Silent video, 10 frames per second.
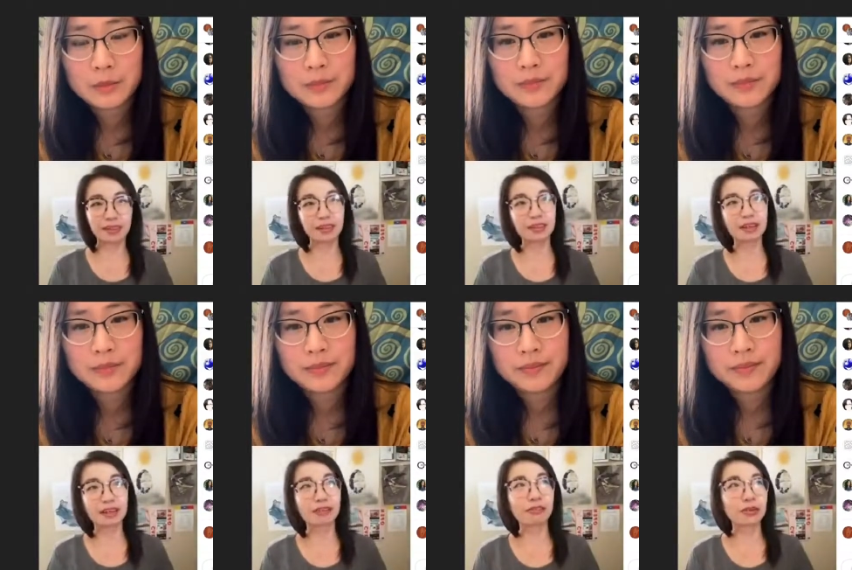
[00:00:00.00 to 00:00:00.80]
Speaker 1: a
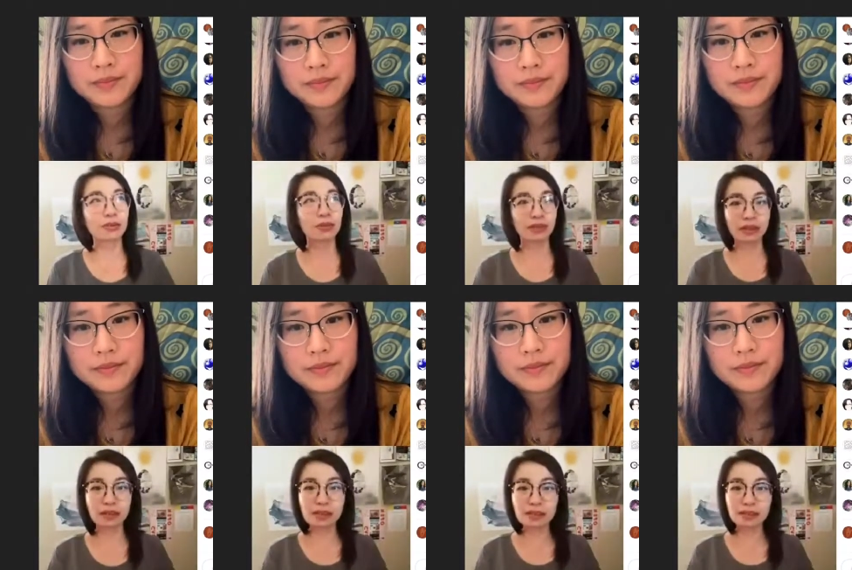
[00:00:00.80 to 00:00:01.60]
lot of new
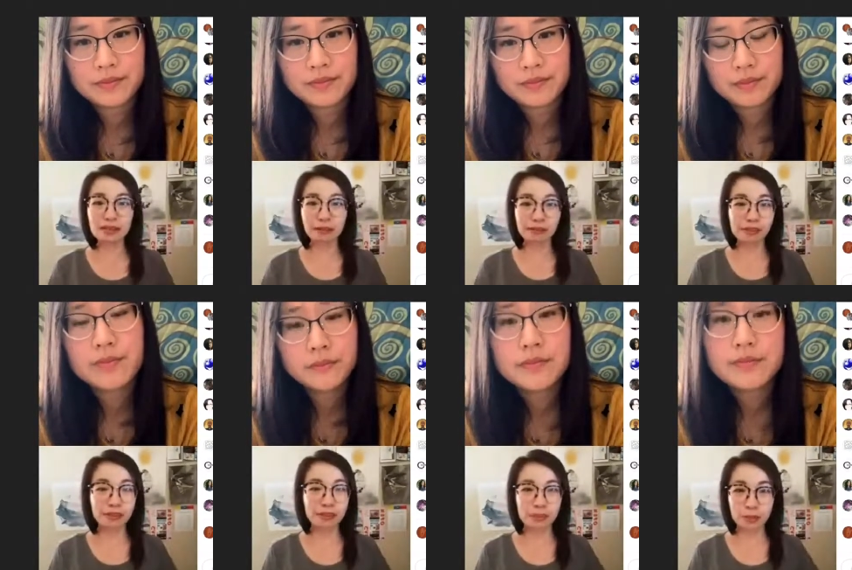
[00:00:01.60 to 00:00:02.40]
things,
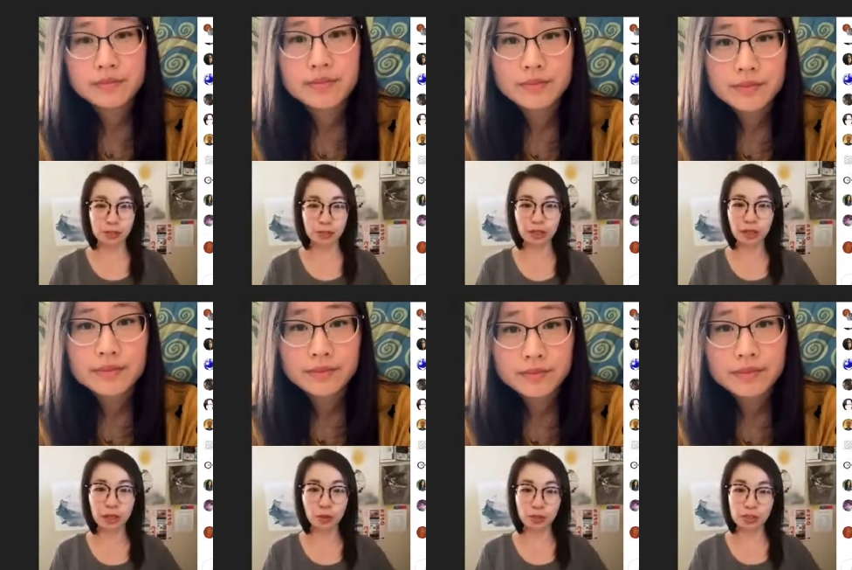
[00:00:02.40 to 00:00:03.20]
definitely, especially
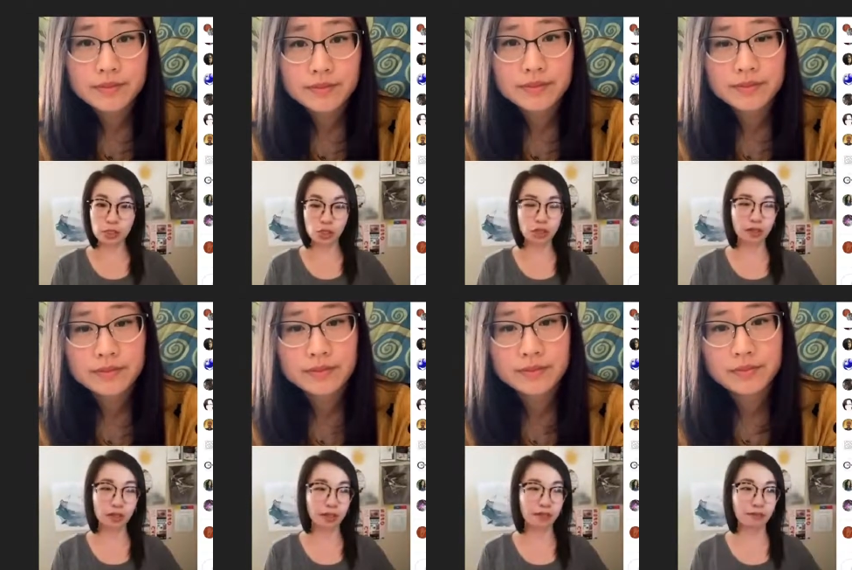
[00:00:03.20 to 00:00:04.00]
with
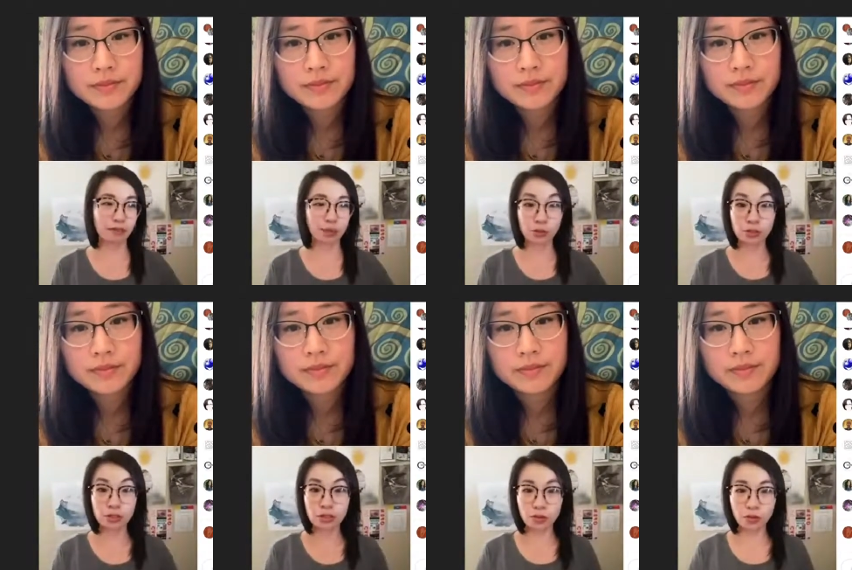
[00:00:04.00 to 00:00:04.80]
teaching. I've never used
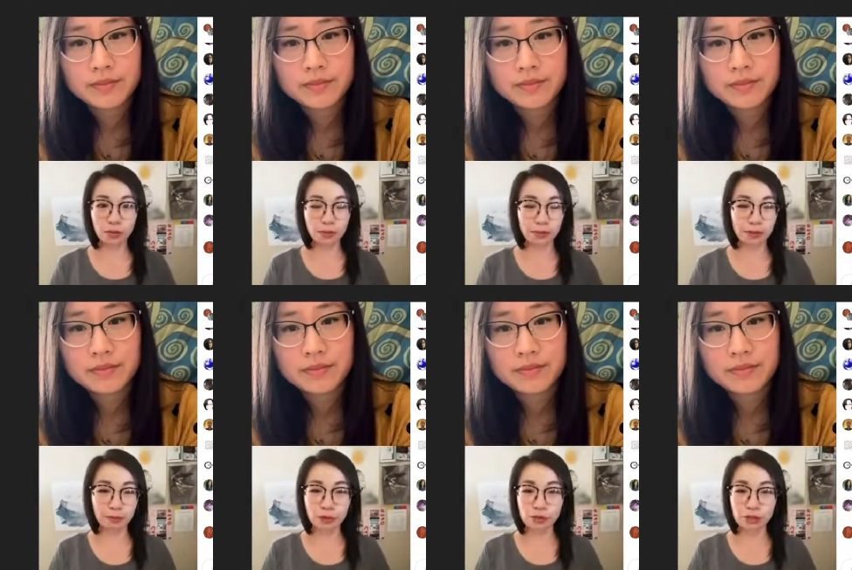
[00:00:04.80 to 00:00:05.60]
Discord, but
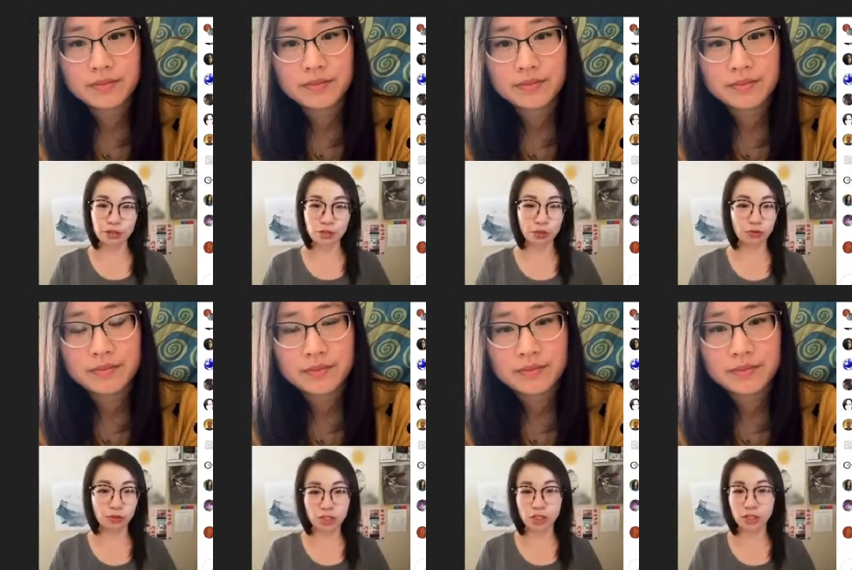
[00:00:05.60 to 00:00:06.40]
I'm using Discord
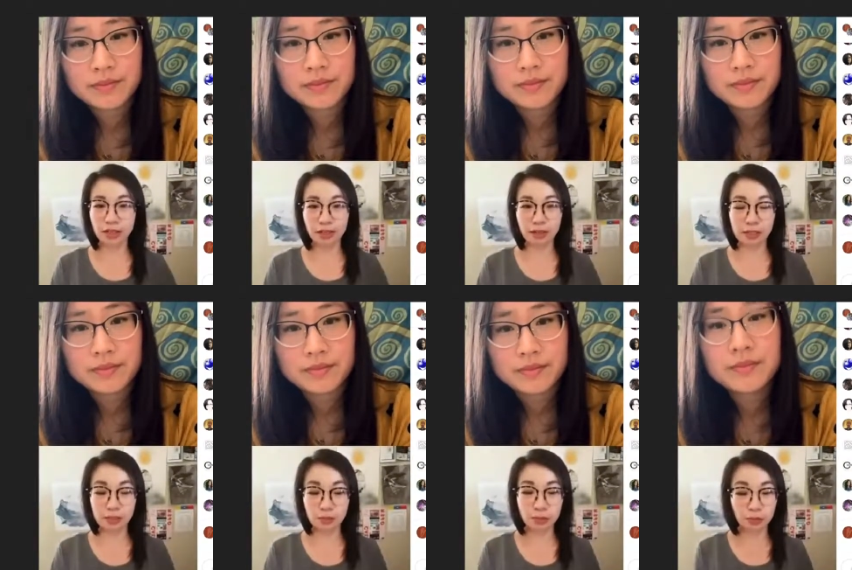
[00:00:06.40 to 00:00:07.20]
for teaching now, and
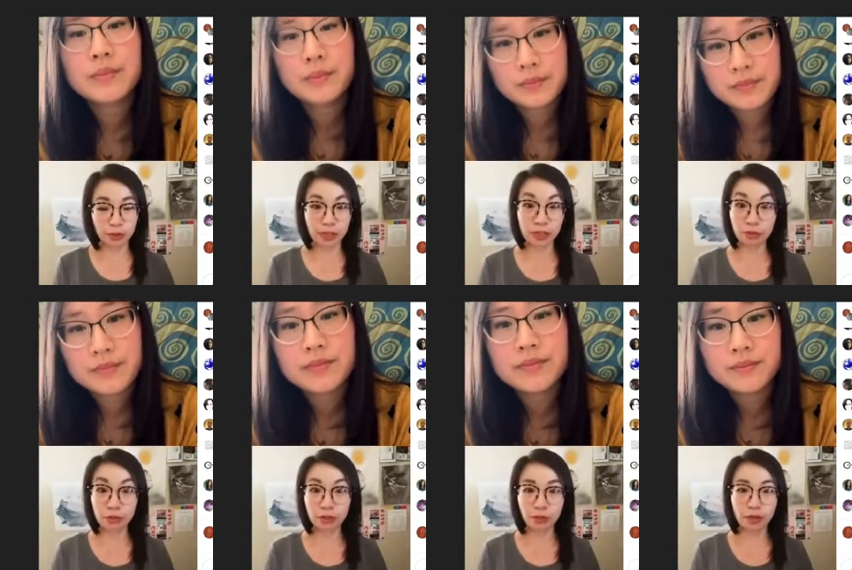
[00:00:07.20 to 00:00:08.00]
it's been working out
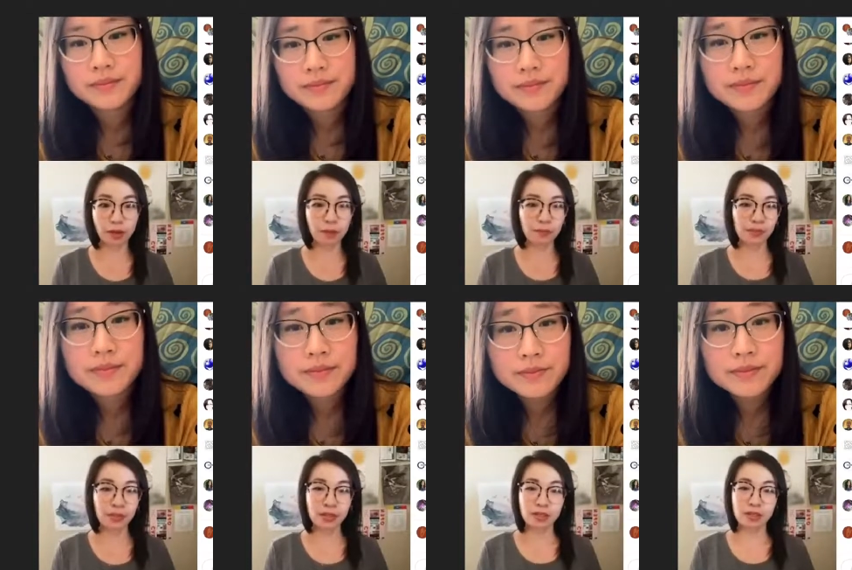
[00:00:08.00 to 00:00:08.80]
really well.
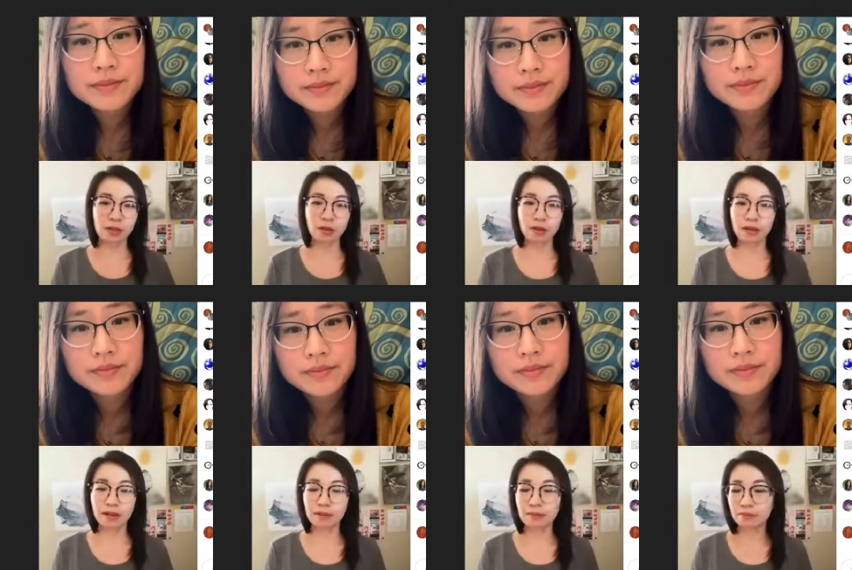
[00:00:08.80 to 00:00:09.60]
So
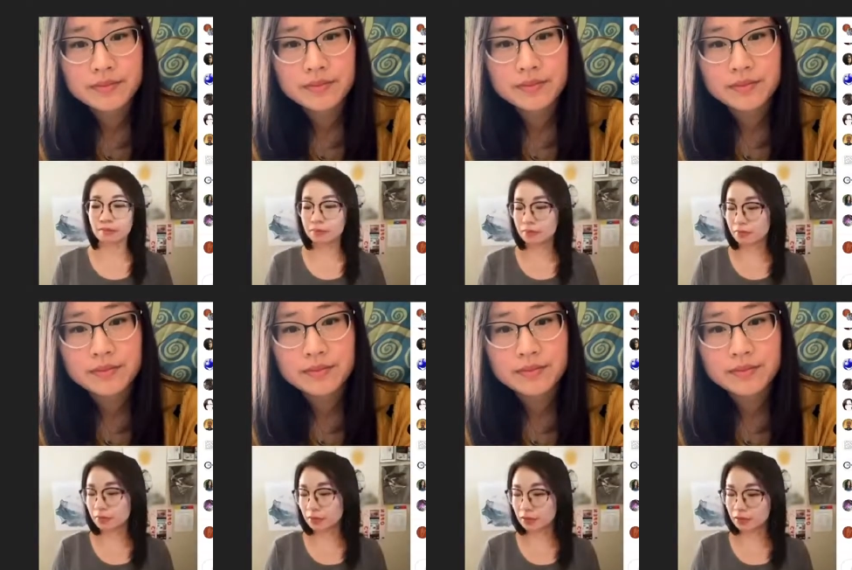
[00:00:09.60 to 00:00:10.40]
um,
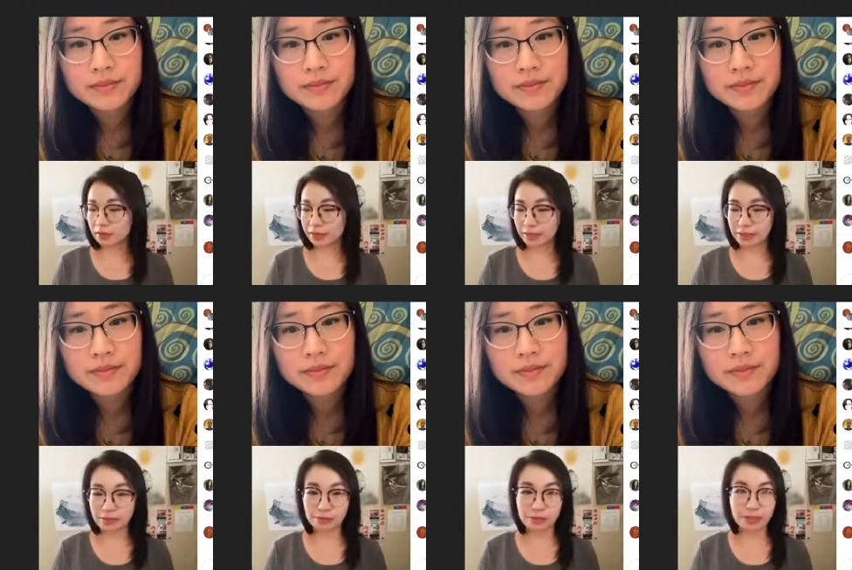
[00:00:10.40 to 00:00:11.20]
it
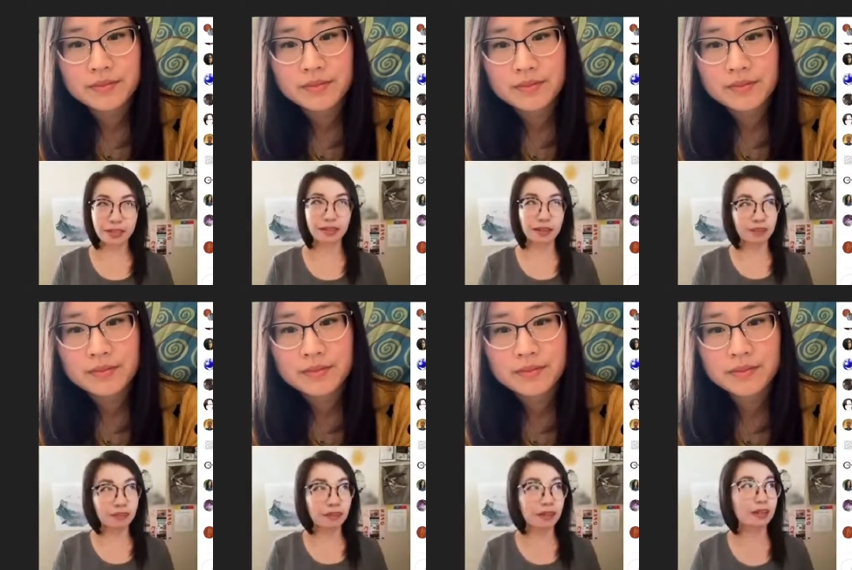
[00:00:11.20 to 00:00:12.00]
did, it, I
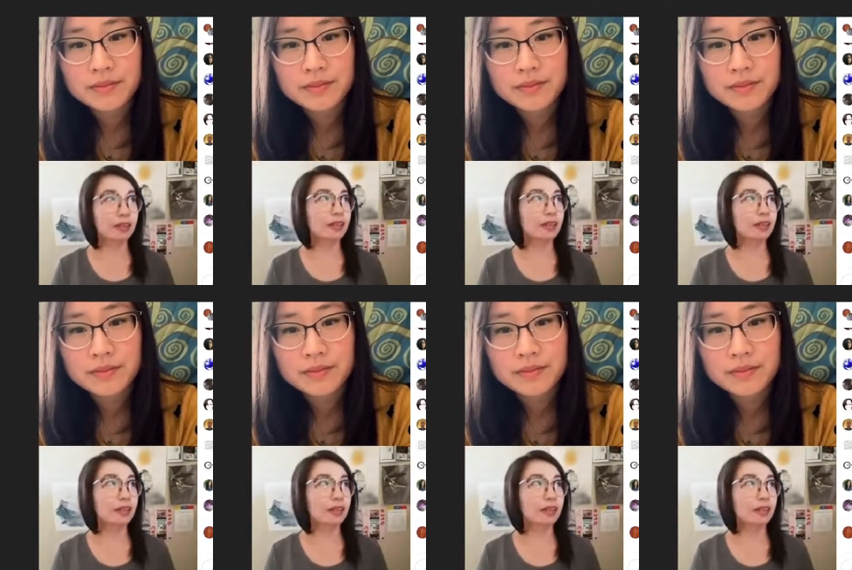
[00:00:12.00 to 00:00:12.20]
feel like